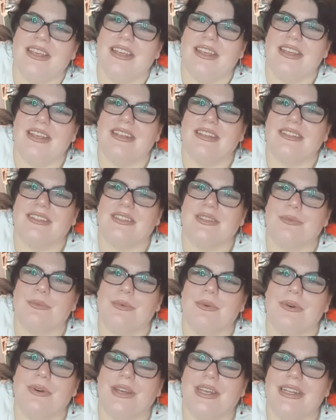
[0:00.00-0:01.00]
is the
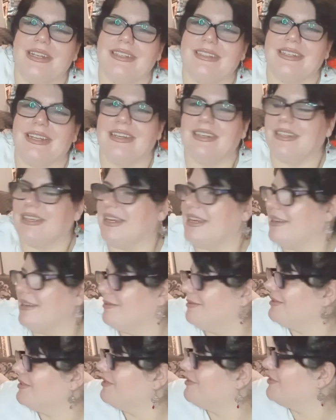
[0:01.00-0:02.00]
Walking Dead
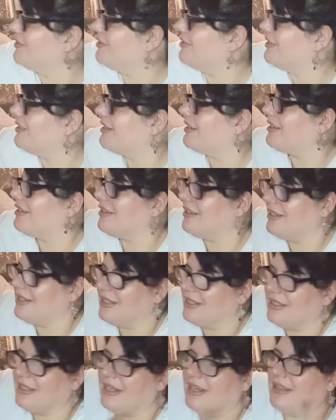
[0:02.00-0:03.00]
games. I've got like, I
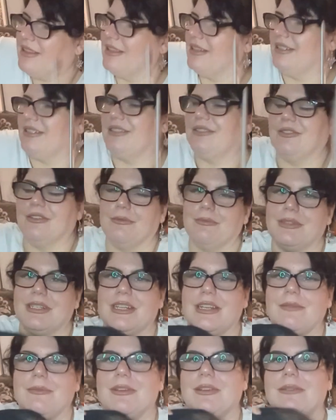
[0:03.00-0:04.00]
didn't get this from
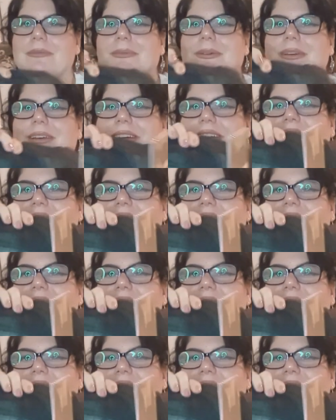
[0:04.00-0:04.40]
Temu, but